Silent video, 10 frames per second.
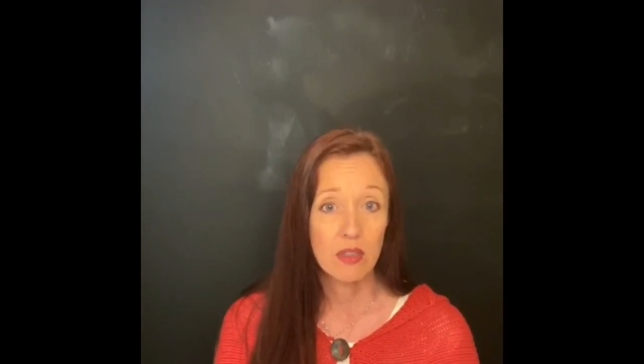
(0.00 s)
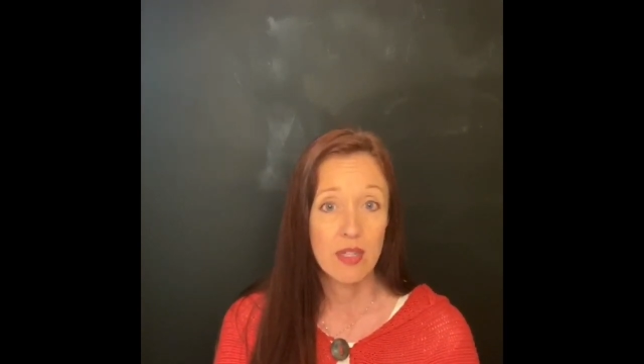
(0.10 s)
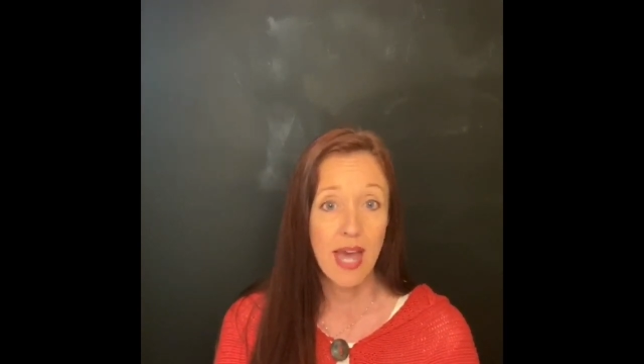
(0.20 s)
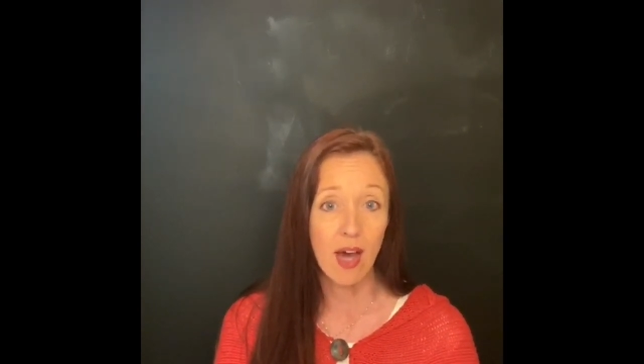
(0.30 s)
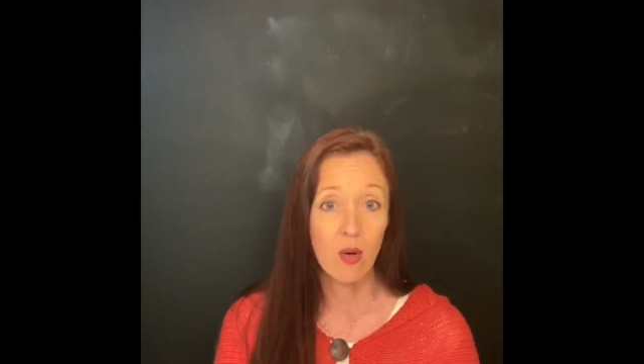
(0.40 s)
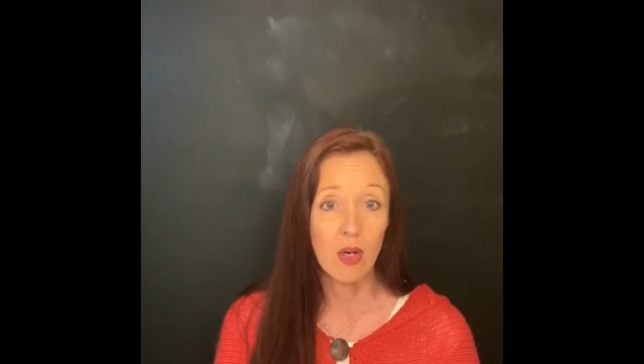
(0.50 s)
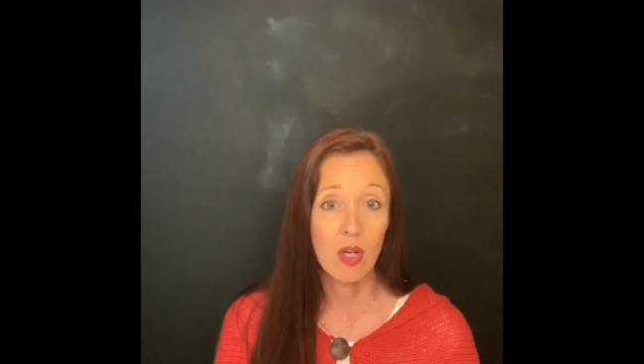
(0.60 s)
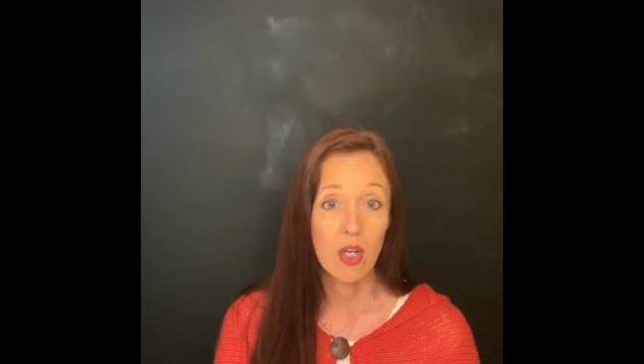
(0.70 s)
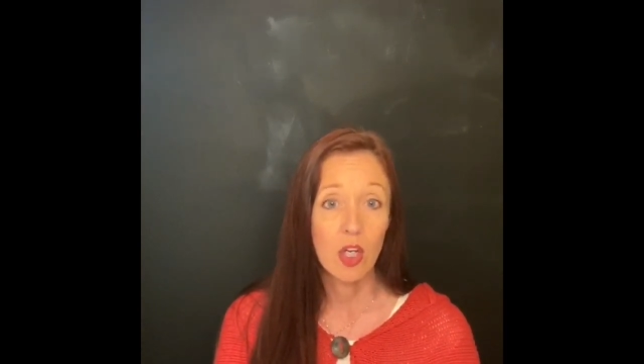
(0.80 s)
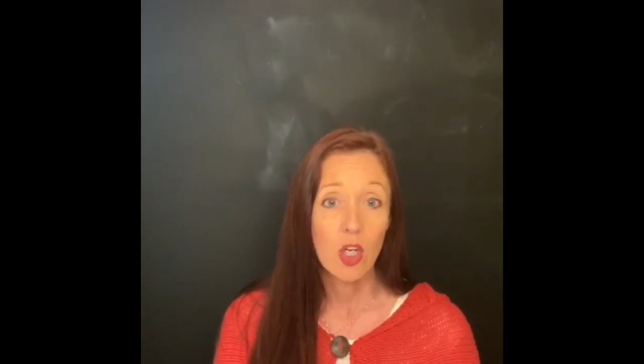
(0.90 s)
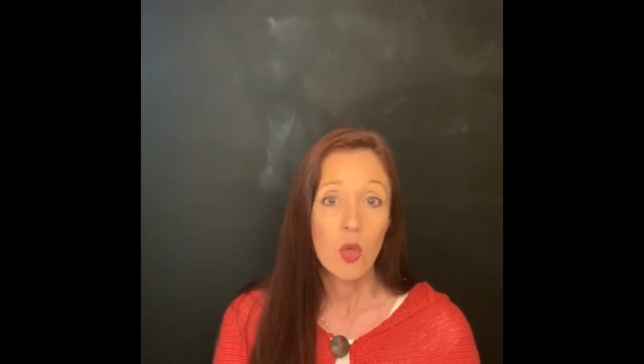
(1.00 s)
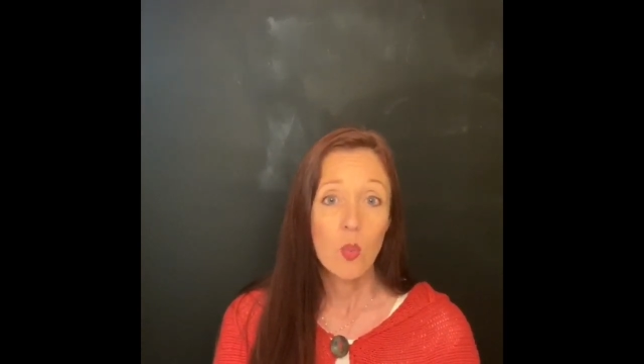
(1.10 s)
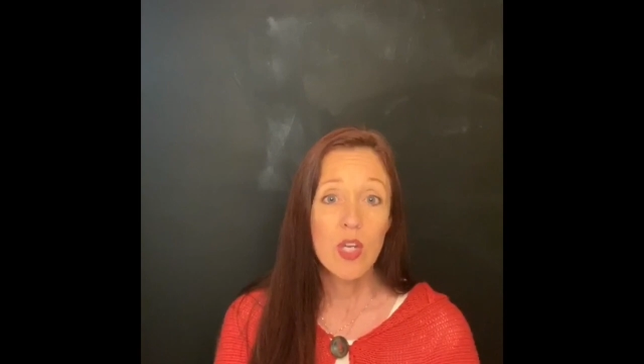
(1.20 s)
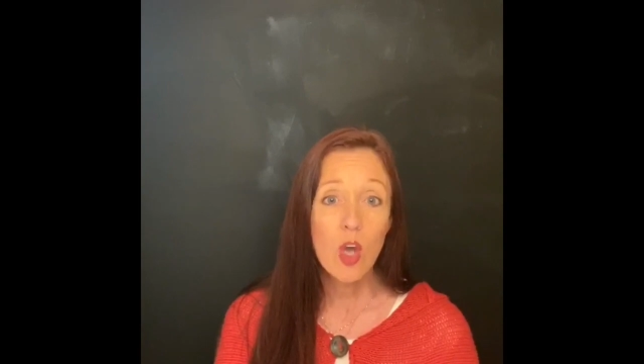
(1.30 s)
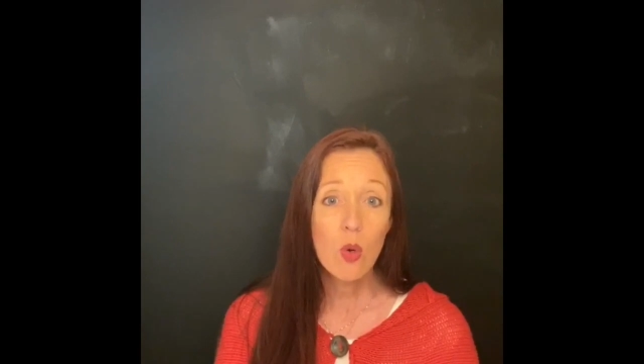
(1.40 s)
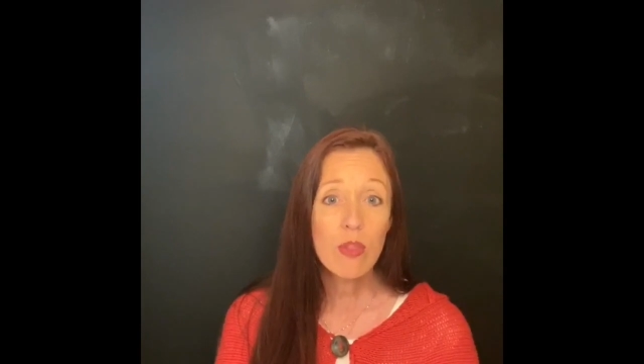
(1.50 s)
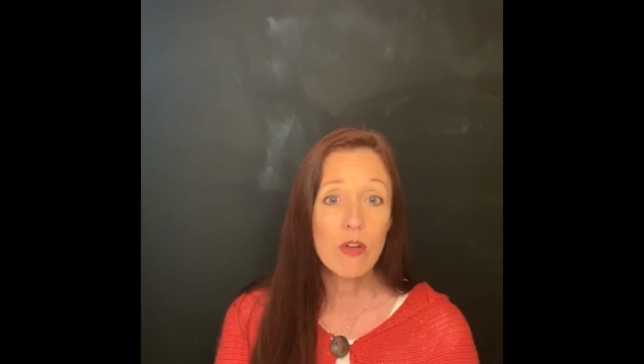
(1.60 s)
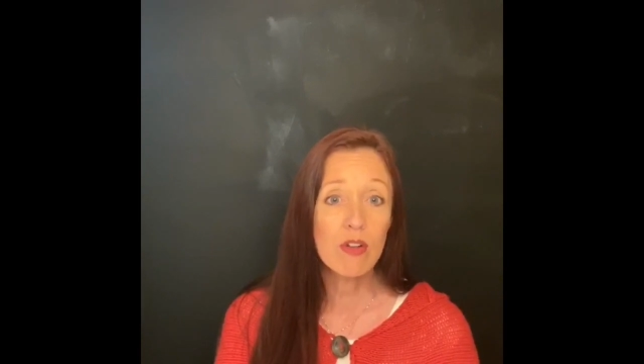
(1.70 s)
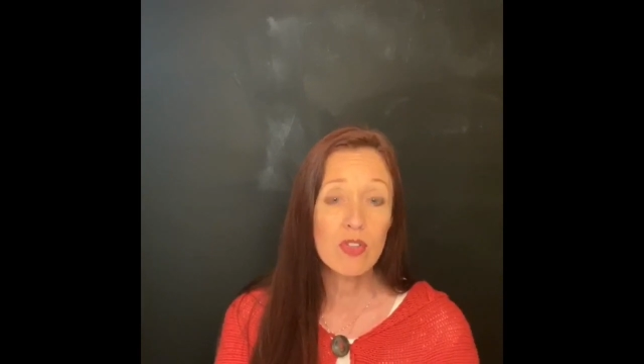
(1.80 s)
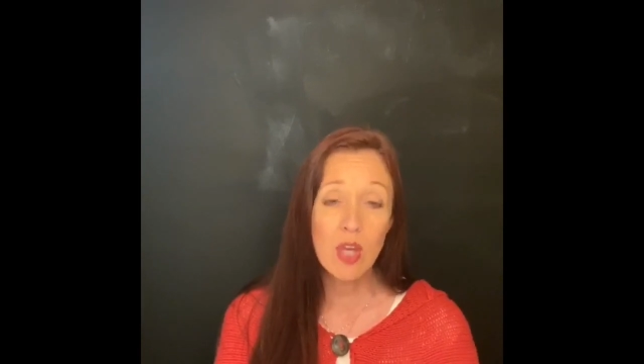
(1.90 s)
Now, we know there
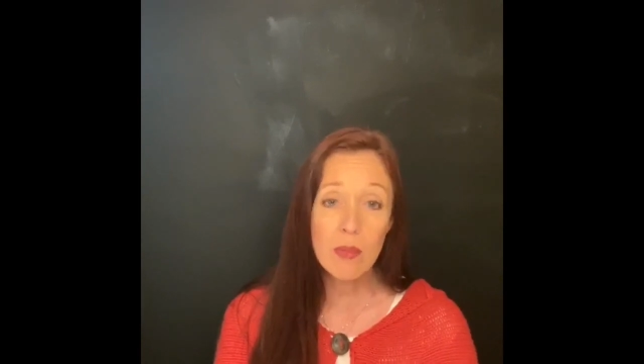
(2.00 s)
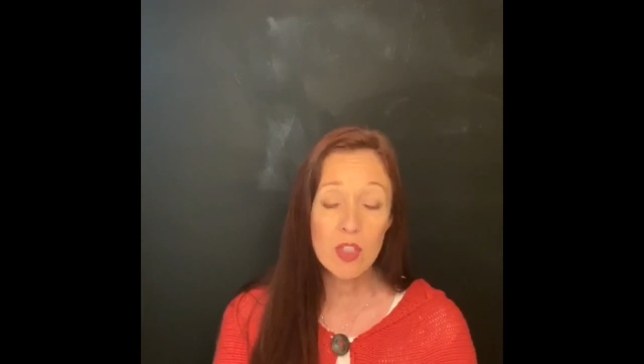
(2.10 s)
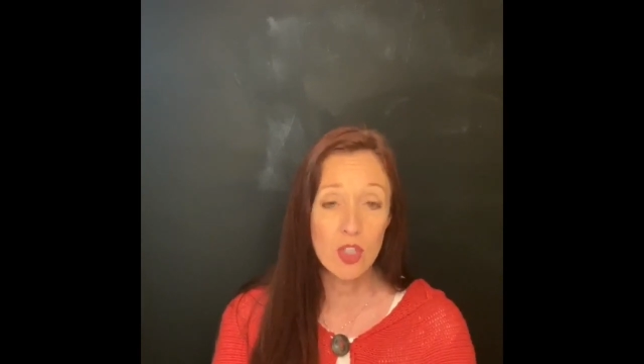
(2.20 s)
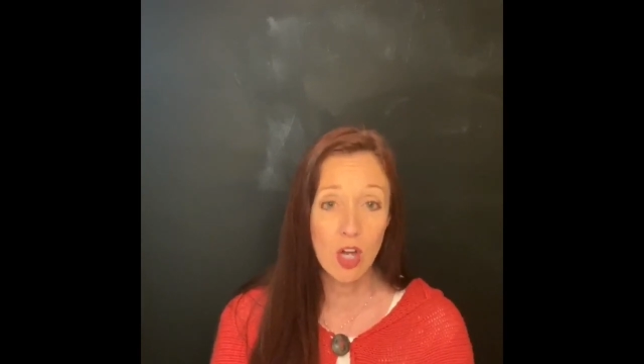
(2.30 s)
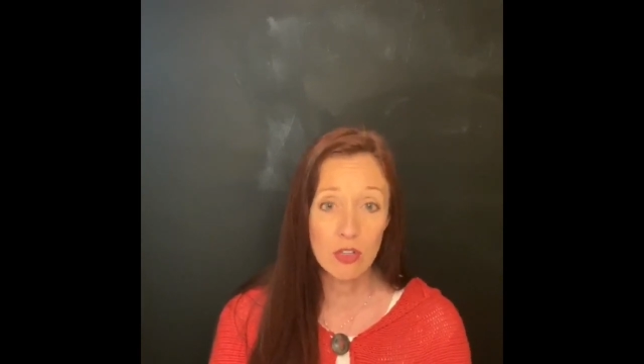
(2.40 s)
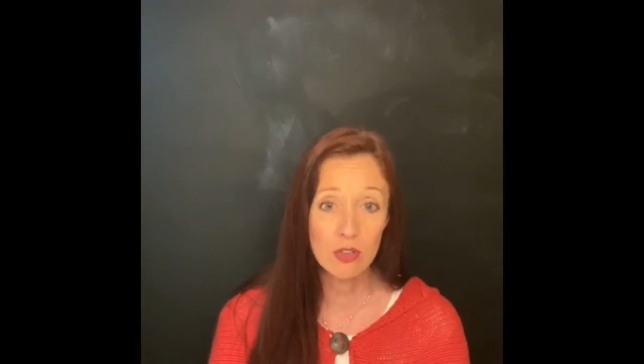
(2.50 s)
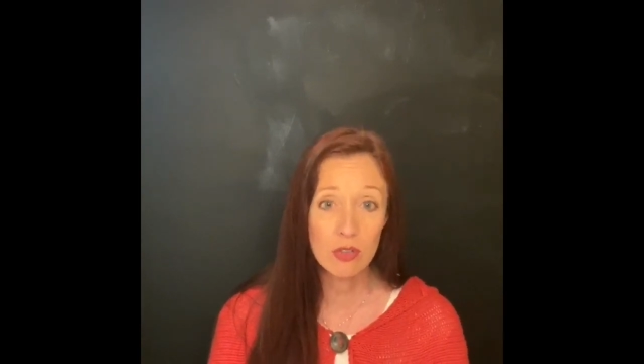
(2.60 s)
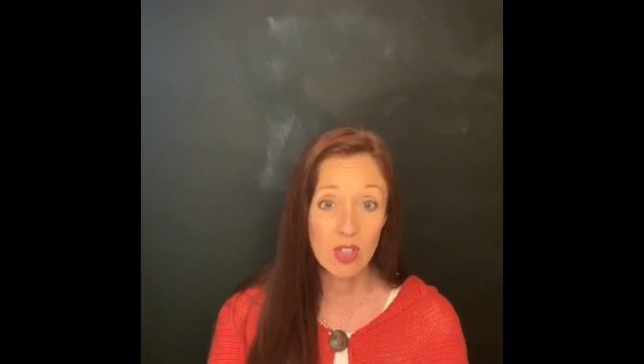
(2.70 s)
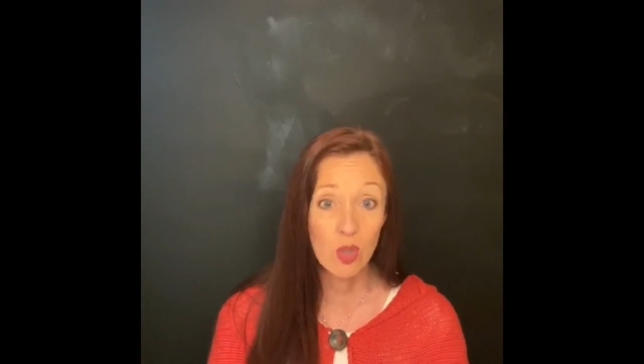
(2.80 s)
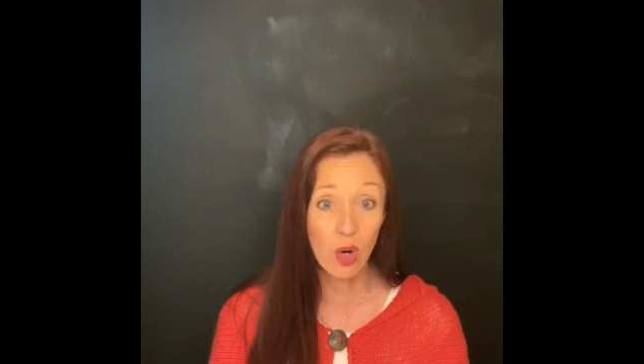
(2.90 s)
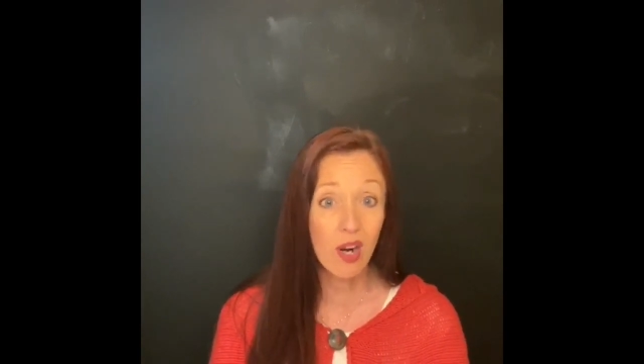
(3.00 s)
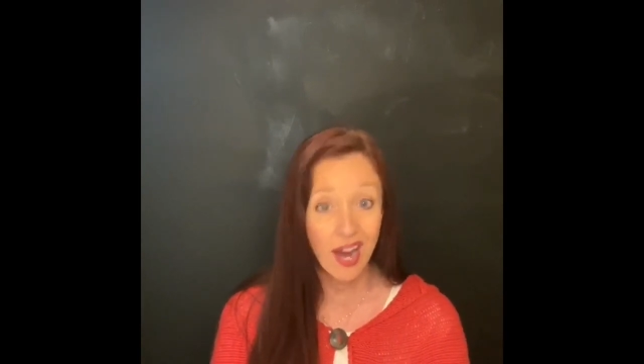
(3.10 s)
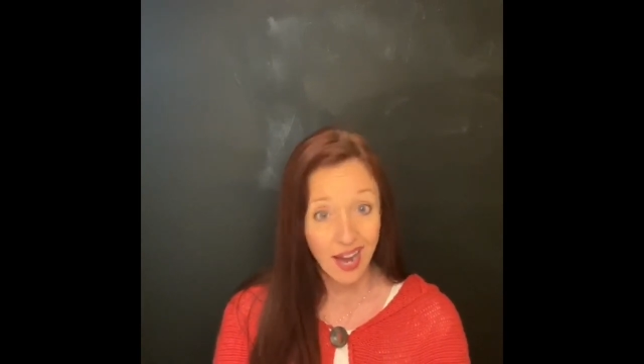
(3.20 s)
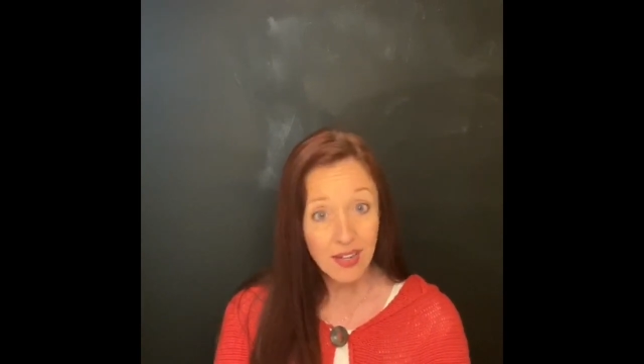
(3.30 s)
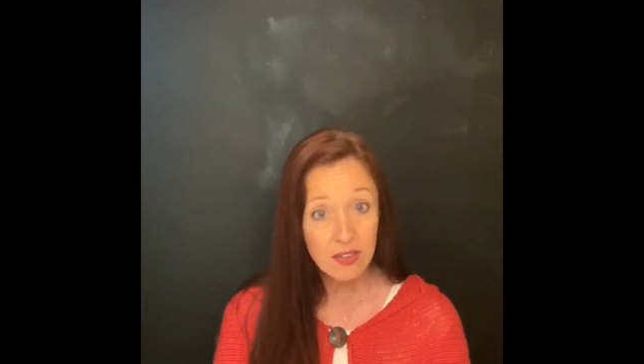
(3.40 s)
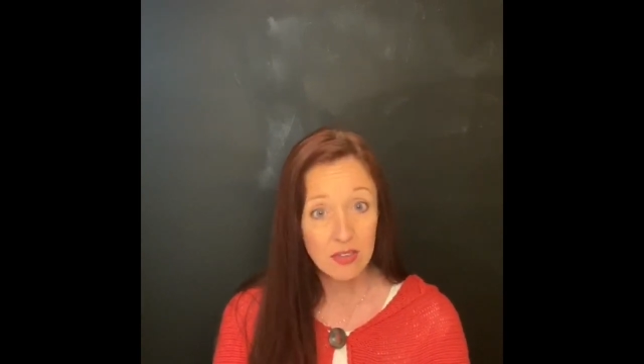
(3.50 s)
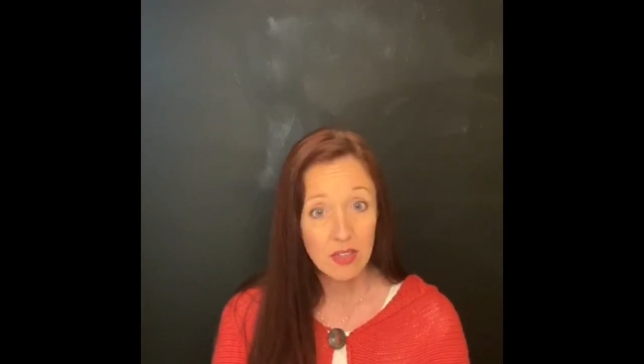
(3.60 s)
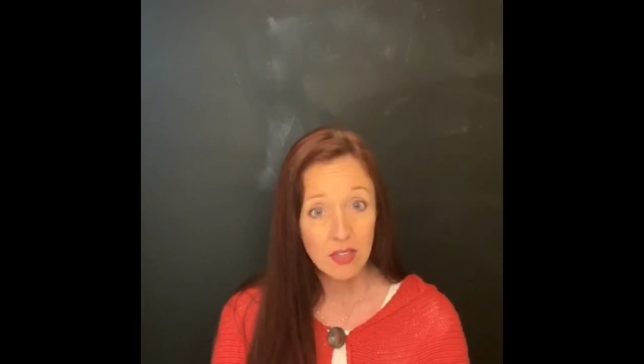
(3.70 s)
are some installers who are hacks,